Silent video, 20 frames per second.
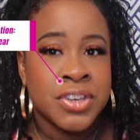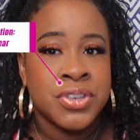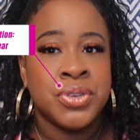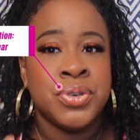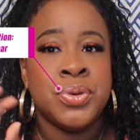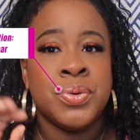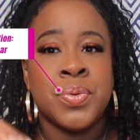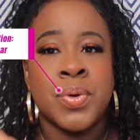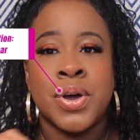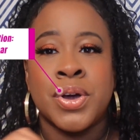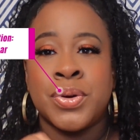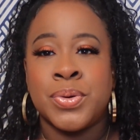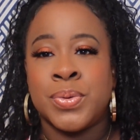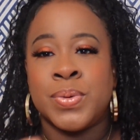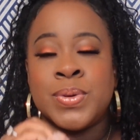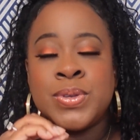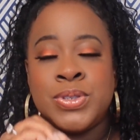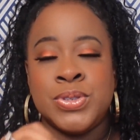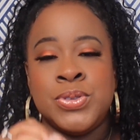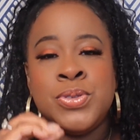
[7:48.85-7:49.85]
You are
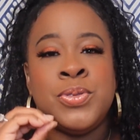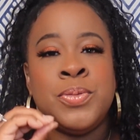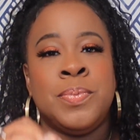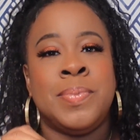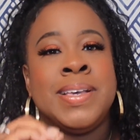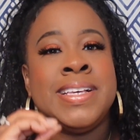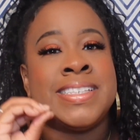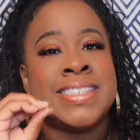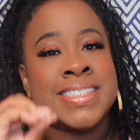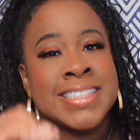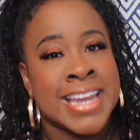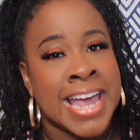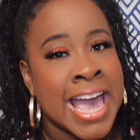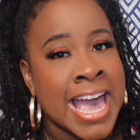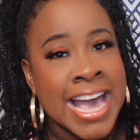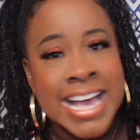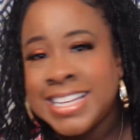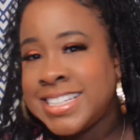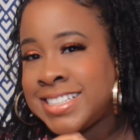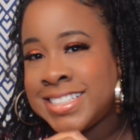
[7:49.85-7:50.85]
going to be
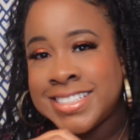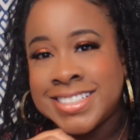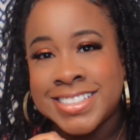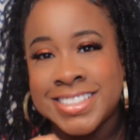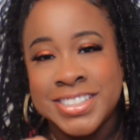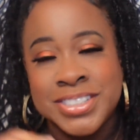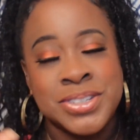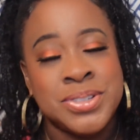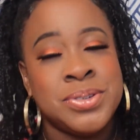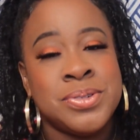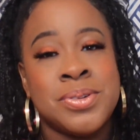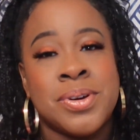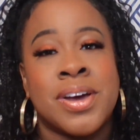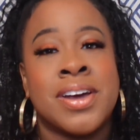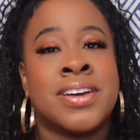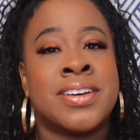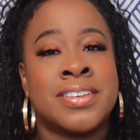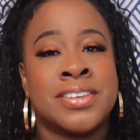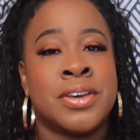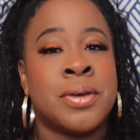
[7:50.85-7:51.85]
snatched.
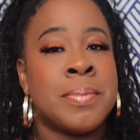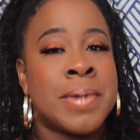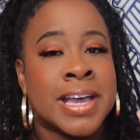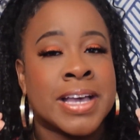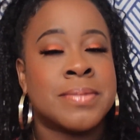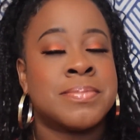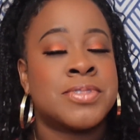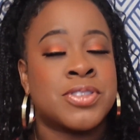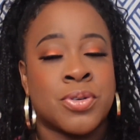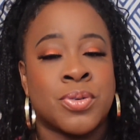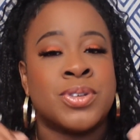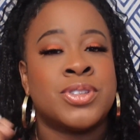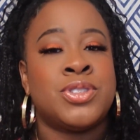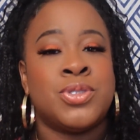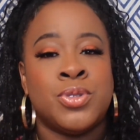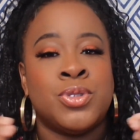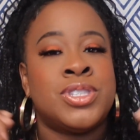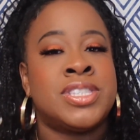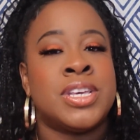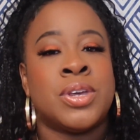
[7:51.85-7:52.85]
Your makeup is going
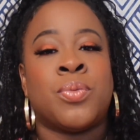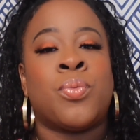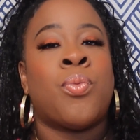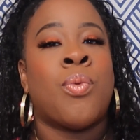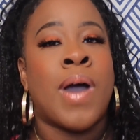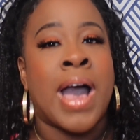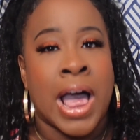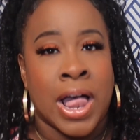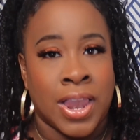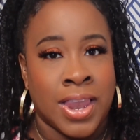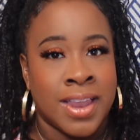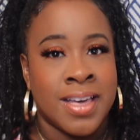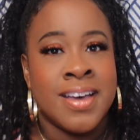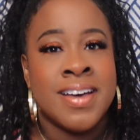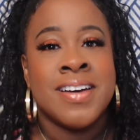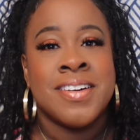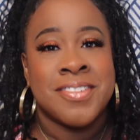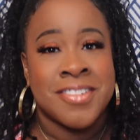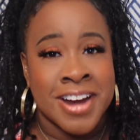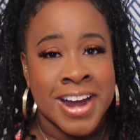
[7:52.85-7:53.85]
to sit well,
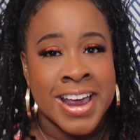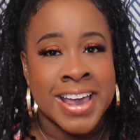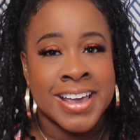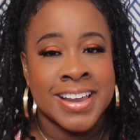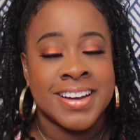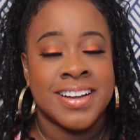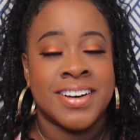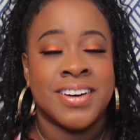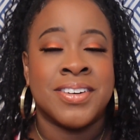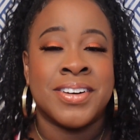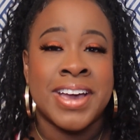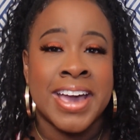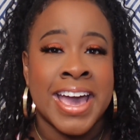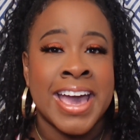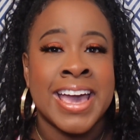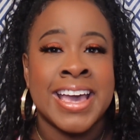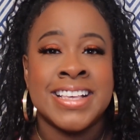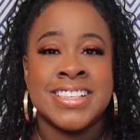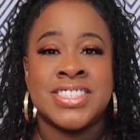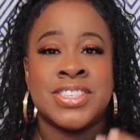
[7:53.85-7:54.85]
right?
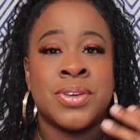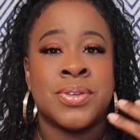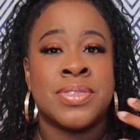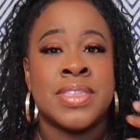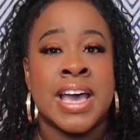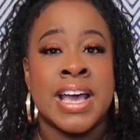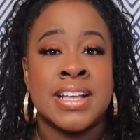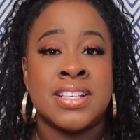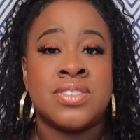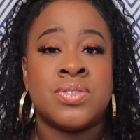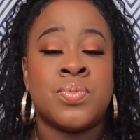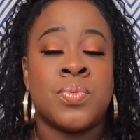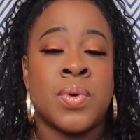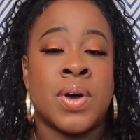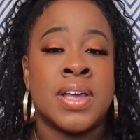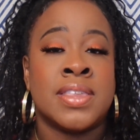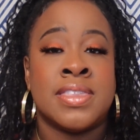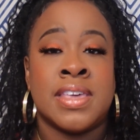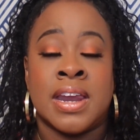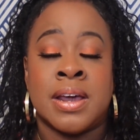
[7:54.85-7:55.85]
Okay, so that's
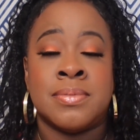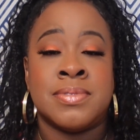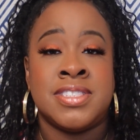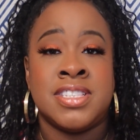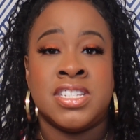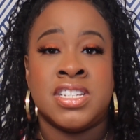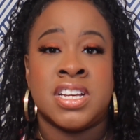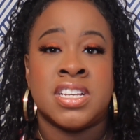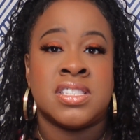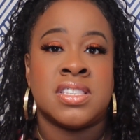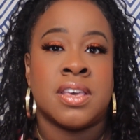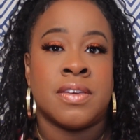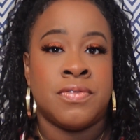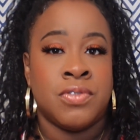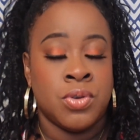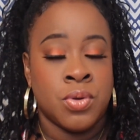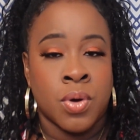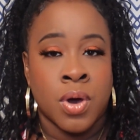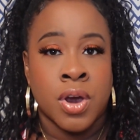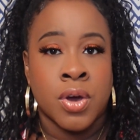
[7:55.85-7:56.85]
one that I would suggest if
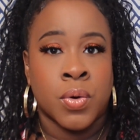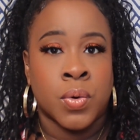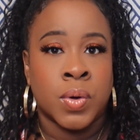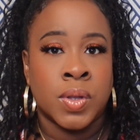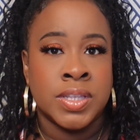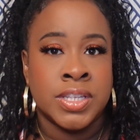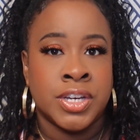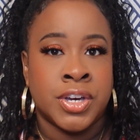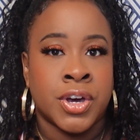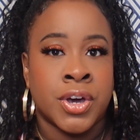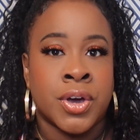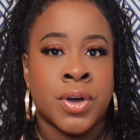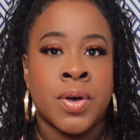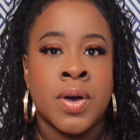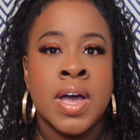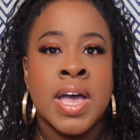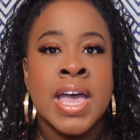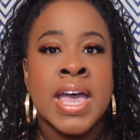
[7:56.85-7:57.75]
you are an oily girl.